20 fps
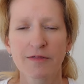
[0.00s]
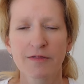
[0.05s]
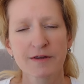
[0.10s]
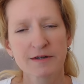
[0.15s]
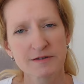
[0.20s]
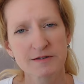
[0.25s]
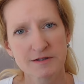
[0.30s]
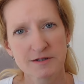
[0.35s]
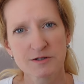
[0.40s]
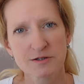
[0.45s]

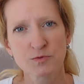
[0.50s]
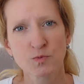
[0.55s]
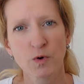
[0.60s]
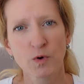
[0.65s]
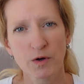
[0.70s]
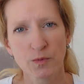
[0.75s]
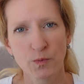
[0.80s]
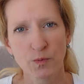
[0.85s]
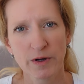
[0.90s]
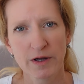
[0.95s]
This is
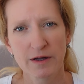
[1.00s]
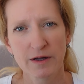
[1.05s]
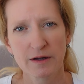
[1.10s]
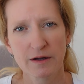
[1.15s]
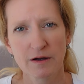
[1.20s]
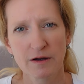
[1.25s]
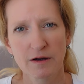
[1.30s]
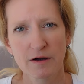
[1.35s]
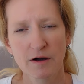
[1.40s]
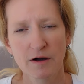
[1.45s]
one
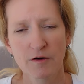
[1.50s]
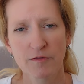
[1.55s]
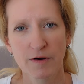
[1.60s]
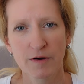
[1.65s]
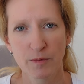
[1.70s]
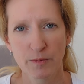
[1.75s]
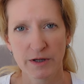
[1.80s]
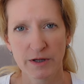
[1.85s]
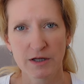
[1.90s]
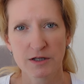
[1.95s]
way of
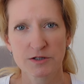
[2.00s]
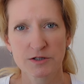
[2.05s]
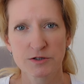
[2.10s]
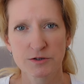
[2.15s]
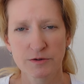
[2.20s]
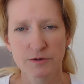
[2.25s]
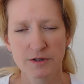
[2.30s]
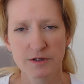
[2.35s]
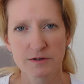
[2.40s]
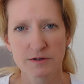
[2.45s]
how we can
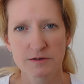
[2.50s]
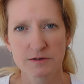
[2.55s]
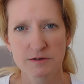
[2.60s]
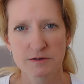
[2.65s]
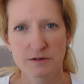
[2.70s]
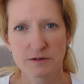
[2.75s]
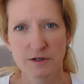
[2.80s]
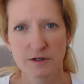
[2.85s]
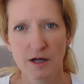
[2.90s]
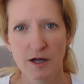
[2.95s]
do
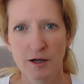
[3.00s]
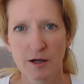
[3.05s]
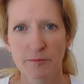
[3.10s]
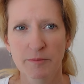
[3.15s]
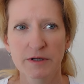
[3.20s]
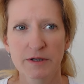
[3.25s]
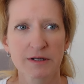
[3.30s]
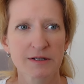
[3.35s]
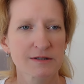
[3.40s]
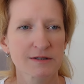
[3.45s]
this.
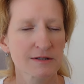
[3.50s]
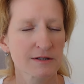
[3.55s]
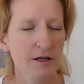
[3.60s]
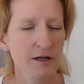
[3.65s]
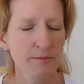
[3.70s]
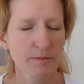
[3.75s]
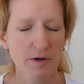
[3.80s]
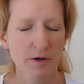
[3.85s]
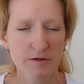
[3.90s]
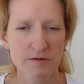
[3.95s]
But it's
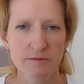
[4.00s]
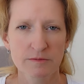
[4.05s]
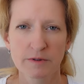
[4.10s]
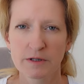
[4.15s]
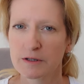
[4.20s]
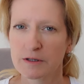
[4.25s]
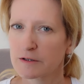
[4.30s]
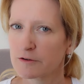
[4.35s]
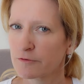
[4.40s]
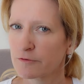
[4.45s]
not
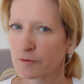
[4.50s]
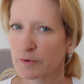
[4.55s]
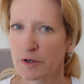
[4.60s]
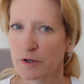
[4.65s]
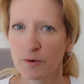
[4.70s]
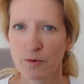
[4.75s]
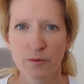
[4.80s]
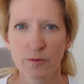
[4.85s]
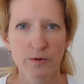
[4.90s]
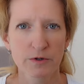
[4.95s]
possible if we
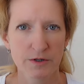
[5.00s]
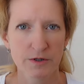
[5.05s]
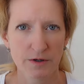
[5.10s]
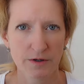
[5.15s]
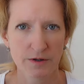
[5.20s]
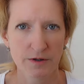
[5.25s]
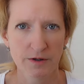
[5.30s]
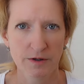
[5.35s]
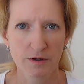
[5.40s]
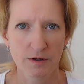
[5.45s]
hold
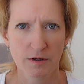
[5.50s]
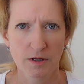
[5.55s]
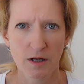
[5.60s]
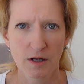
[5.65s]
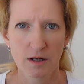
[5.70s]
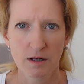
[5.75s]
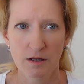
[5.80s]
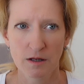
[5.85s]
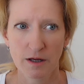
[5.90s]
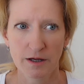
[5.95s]
on,
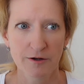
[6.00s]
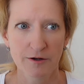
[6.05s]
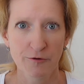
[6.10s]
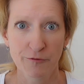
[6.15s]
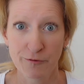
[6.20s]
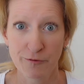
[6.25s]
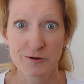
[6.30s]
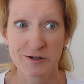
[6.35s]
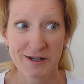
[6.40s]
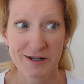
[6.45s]
like
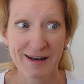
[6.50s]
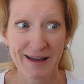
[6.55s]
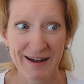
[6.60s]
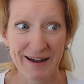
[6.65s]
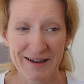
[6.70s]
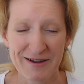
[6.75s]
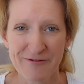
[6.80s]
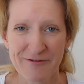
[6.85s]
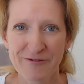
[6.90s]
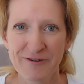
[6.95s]
for dear
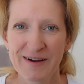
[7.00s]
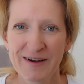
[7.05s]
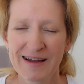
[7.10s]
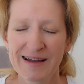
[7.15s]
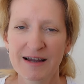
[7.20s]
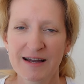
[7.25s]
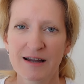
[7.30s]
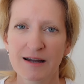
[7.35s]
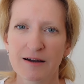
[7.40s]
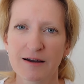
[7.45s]
life,
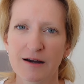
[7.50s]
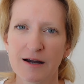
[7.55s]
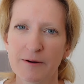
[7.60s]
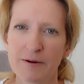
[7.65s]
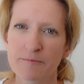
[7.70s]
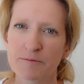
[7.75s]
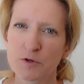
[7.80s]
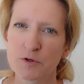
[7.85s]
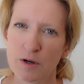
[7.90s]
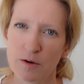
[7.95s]

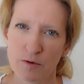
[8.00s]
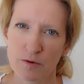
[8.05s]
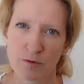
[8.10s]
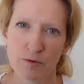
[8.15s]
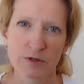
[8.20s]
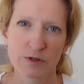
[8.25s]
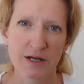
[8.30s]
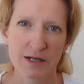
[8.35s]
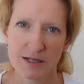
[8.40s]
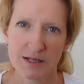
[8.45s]
um, to our
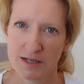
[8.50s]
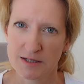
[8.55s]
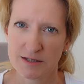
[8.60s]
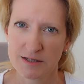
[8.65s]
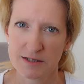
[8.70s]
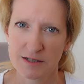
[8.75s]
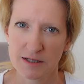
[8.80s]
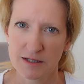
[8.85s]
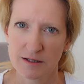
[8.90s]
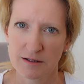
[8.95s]
old
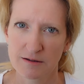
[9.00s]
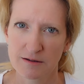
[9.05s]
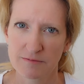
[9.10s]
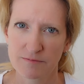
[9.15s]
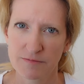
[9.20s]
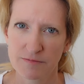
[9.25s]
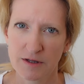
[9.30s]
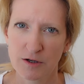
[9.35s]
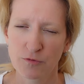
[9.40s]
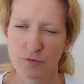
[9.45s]
identity
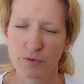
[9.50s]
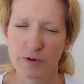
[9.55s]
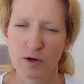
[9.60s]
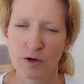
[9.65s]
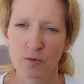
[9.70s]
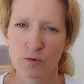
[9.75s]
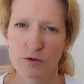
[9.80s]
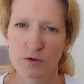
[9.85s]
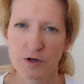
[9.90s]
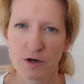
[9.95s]
if we
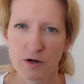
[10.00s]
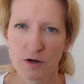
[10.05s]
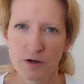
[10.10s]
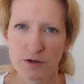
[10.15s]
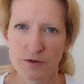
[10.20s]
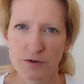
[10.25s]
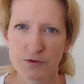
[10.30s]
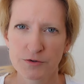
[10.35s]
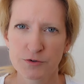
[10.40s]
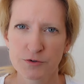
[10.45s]
hold
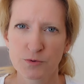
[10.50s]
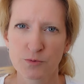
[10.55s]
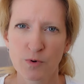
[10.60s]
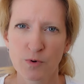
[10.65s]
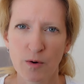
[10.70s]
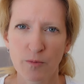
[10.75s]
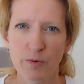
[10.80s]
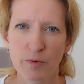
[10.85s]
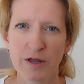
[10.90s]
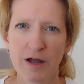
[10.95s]
on to
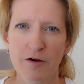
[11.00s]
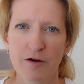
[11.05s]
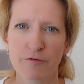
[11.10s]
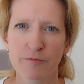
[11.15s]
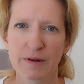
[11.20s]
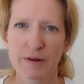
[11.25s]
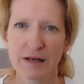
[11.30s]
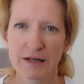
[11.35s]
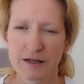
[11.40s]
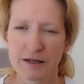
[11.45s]
what we have
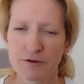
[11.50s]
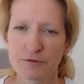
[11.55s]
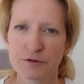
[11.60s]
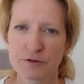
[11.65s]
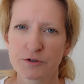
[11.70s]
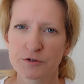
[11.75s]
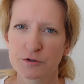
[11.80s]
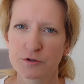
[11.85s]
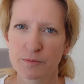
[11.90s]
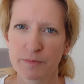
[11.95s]

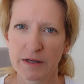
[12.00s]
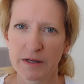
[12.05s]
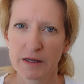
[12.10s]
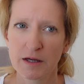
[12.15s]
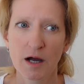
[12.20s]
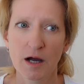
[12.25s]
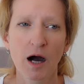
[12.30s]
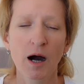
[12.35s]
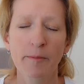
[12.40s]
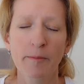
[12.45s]
believed to
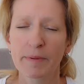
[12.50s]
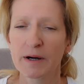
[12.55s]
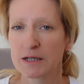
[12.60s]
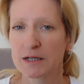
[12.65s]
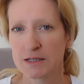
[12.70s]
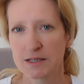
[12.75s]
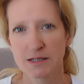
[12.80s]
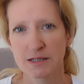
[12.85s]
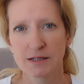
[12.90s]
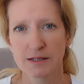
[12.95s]
be up
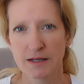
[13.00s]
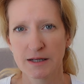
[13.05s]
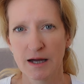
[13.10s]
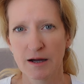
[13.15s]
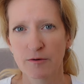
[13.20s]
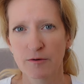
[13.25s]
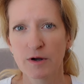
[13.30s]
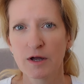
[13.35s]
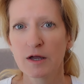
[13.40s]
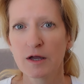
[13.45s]
until
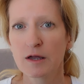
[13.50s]
now,